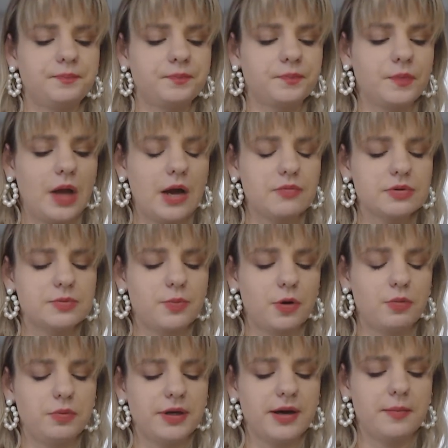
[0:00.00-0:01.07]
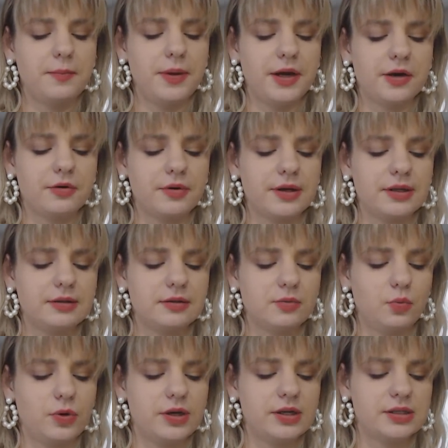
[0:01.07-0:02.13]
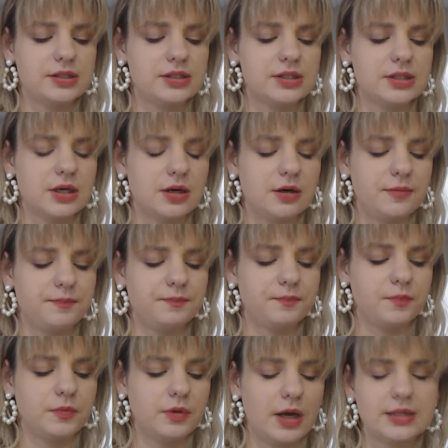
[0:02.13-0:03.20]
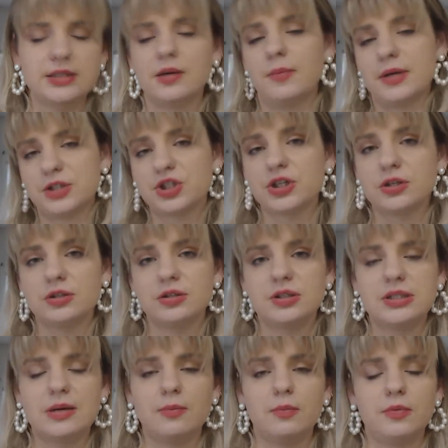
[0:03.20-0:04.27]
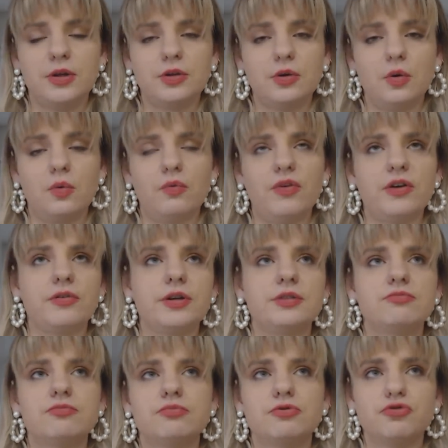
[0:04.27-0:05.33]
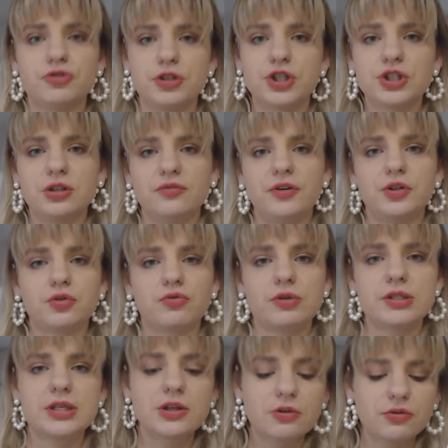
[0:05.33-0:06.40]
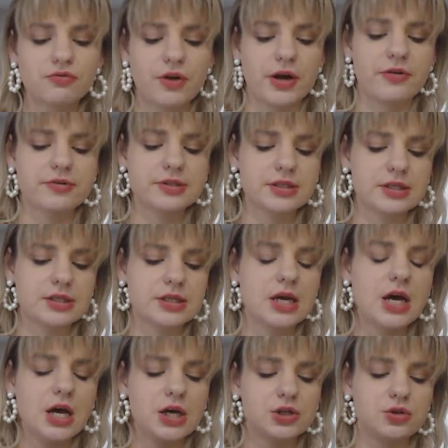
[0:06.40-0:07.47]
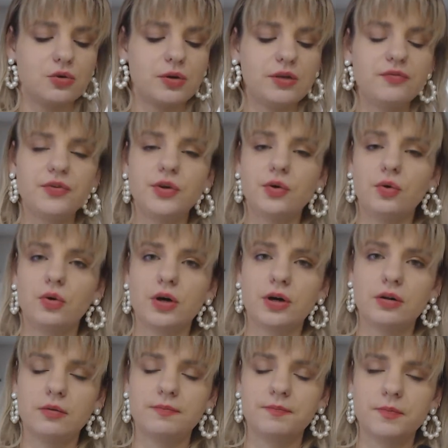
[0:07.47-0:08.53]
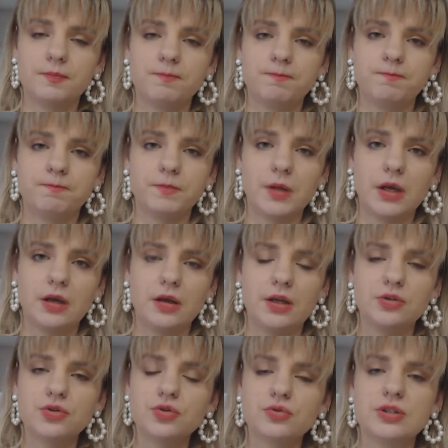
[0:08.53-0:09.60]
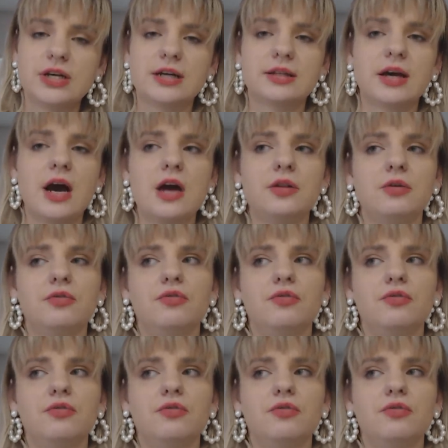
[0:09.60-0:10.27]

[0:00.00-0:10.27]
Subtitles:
I would probably compare it with, as I mentioned, some very traditional Victoria's Secret fragrances. So if you are into that kind of